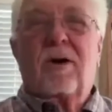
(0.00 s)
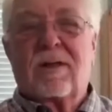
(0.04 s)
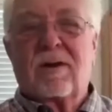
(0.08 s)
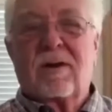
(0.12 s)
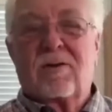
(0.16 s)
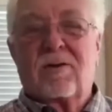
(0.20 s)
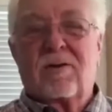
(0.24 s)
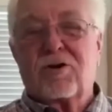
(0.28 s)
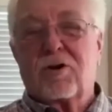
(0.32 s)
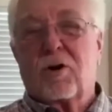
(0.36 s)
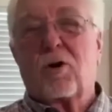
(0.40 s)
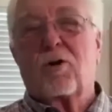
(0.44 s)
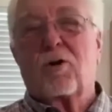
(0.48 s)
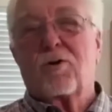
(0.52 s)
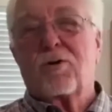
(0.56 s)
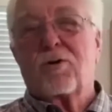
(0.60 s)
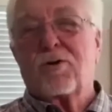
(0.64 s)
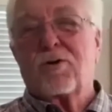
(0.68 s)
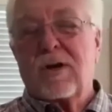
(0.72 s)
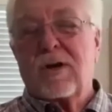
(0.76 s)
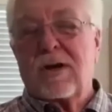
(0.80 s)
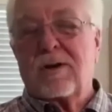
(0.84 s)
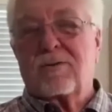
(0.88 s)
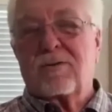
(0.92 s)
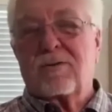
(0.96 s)
The shoulder
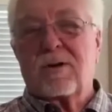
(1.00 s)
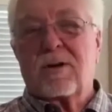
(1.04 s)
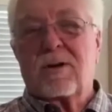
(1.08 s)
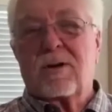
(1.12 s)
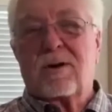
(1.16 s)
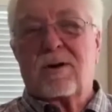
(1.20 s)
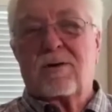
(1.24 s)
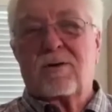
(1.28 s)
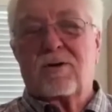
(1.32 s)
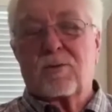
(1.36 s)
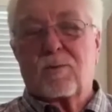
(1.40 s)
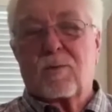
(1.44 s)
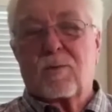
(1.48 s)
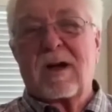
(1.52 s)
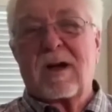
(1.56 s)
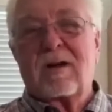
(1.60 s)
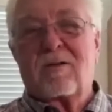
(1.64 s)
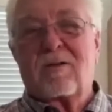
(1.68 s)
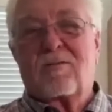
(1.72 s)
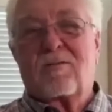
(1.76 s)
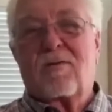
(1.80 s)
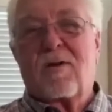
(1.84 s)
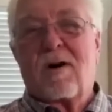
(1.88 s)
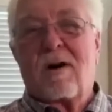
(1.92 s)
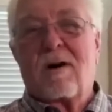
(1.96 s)
season, the spring
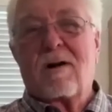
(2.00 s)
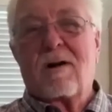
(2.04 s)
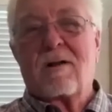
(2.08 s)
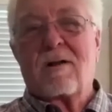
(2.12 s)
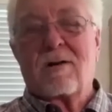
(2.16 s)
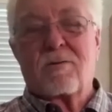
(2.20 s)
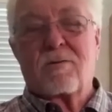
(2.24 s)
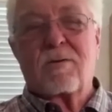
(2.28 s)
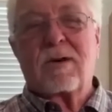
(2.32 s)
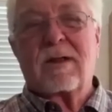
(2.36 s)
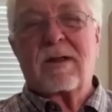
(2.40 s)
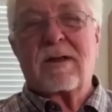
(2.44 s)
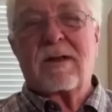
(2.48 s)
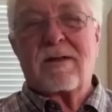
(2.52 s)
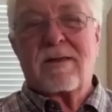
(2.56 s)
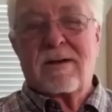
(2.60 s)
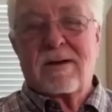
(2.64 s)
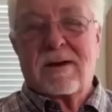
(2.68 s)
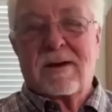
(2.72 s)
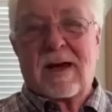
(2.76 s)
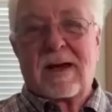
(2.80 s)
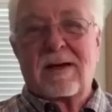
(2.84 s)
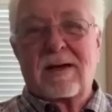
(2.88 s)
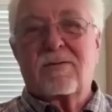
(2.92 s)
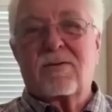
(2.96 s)
and fall, are really the
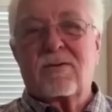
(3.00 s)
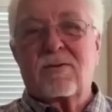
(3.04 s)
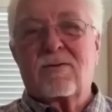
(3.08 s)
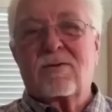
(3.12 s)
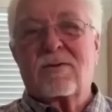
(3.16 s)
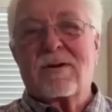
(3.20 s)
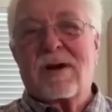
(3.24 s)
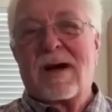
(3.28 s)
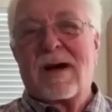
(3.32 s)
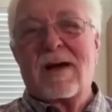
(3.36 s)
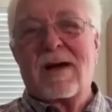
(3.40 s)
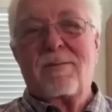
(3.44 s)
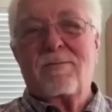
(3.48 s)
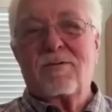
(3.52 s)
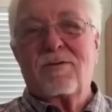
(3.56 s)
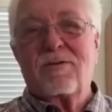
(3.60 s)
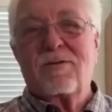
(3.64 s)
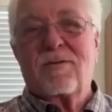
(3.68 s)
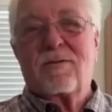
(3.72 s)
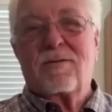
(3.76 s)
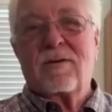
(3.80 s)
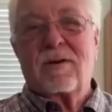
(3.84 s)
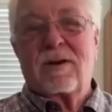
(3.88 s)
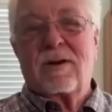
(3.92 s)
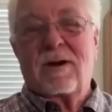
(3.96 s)
nicest times
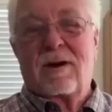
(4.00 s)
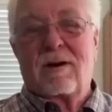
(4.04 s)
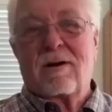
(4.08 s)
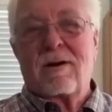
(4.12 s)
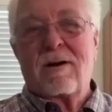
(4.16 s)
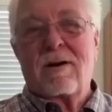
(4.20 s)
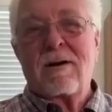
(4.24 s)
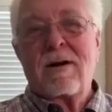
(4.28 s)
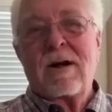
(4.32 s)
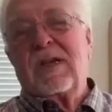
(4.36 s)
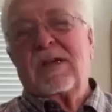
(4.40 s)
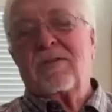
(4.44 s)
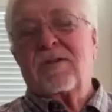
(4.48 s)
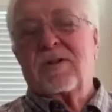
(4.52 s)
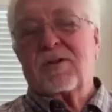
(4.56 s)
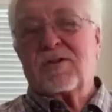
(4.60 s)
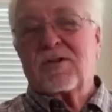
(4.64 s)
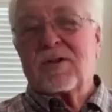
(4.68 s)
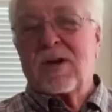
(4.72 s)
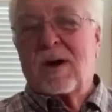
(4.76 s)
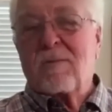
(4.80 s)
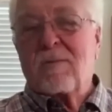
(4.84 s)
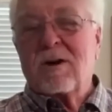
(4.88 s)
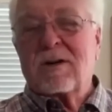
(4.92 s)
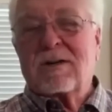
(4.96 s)
of the year. In the
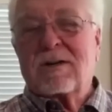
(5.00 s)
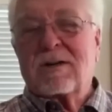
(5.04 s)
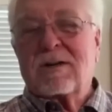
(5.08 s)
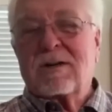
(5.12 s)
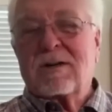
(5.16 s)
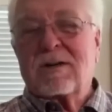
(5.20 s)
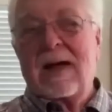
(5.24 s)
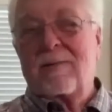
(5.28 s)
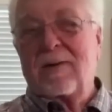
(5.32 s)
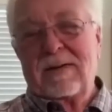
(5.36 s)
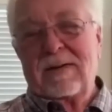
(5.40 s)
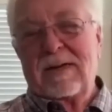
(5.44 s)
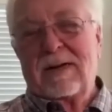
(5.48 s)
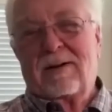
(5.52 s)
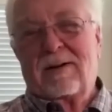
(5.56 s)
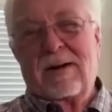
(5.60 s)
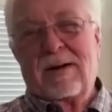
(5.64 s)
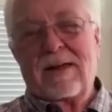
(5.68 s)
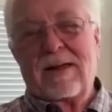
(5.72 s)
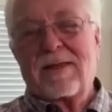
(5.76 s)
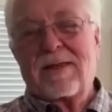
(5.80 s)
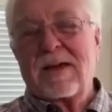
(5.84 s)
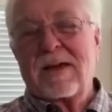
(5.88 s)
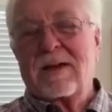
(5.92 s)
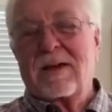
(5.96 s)
summertime,
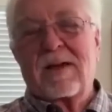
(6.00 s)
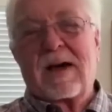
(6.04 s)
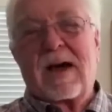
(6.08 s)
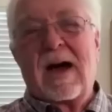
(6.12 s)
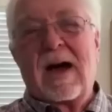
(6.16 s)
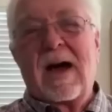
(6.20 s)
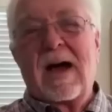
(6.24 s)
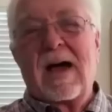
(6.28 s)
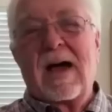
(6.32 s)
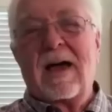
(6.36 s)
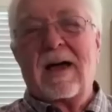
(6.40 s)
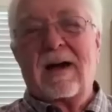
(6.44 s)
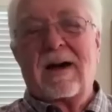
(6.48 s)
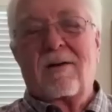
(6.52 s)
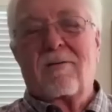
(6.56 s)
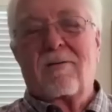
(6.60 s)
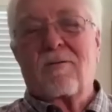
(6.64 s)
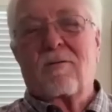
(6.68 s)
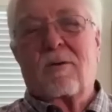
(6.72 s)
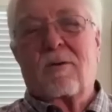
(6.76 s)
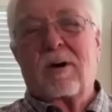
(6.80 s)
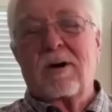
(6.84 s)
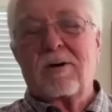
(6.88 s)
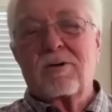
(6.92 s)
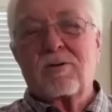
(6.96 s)
I think the high it ever
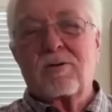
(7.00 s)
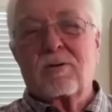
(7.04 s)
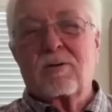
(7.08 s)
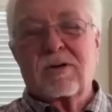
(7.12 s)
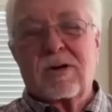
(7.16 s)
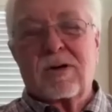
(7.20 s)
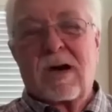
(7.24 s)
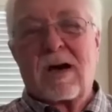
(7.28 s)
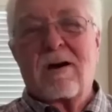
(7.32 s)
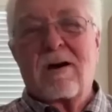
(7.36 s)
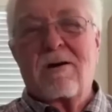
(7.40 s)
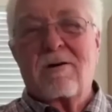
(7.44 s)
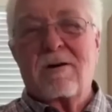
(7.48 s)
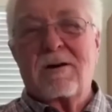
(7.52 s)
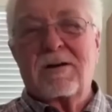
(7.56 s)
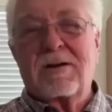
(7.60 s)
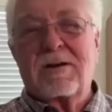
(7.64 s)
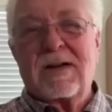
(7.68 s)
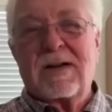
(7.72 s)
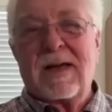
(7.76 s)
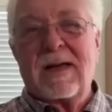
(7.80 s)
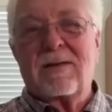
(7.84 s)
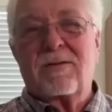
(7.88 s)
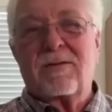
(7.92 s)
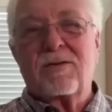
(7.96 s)
was
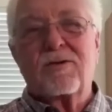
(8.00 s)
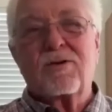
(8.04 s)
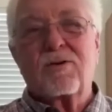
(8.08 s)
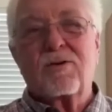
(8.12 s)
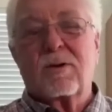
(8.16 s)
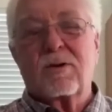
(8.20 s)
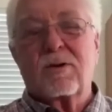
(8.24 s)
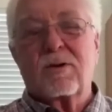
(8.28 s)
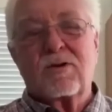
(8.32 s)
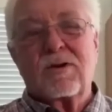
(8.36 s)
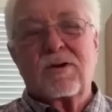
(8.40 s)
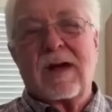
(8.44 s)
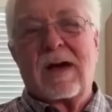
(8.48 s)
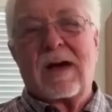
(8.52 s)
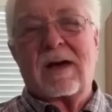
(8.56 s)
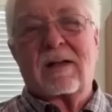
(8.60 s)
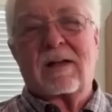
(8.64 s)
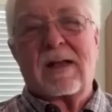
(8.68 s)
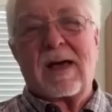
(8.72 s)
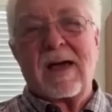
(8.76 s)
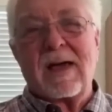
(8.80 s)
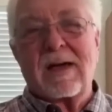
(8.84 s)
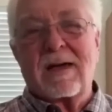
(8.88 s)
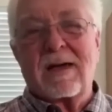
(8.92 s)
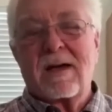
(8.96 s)
110. So it's not
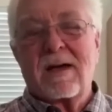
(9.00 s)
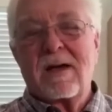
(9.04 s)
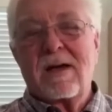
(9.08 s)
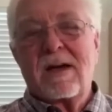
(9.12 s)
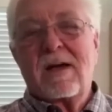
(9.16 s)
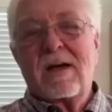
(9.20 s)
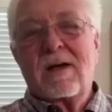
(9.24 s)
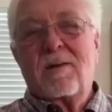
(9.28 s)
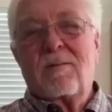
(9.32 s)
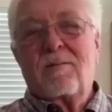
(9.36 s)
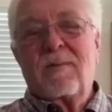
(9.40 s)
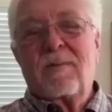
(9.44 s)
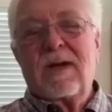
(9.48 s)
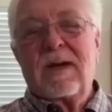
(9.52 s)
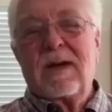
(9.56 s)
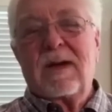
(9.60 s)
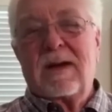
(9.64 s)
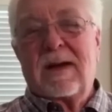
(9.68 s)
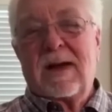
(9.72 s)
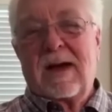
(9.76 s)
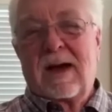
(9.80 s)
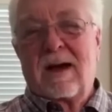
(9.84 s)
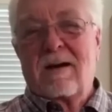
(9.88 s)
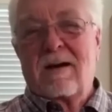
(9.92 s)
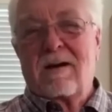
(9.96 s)
like being
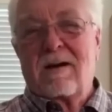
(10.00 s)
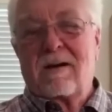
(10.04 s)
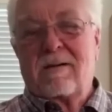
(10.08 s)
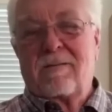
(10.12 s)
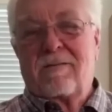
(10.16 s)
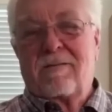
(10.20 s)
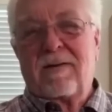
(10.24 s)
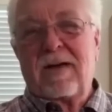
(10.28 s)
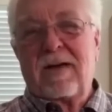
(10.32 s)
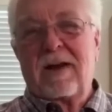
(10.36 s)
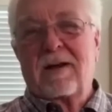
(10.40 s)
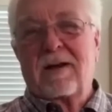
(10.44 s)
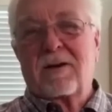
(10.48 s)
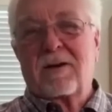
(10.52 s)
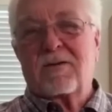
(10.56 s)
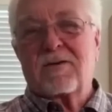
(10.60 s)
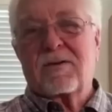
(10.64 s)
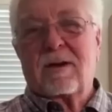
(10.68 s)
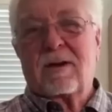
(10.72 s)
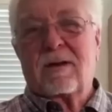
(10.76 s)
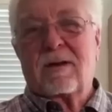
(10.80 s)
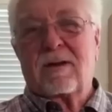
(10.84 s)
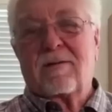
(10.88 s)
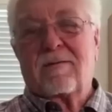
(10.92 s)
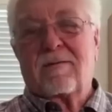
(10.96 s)
down in Phoenix
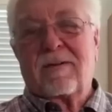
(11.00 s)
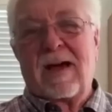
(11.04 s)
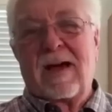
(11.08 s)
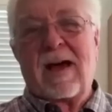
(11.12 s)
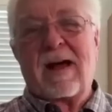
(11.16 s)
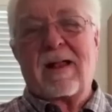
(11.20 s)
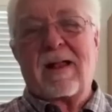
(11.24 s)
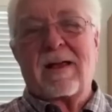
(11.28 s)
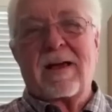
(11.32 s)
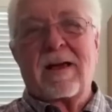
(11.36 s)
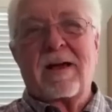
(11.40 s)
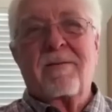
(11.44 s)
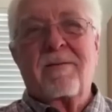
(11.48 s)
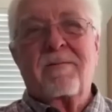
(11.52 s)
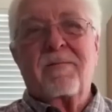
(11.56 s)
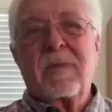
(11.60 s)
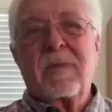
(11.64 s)
in the valley.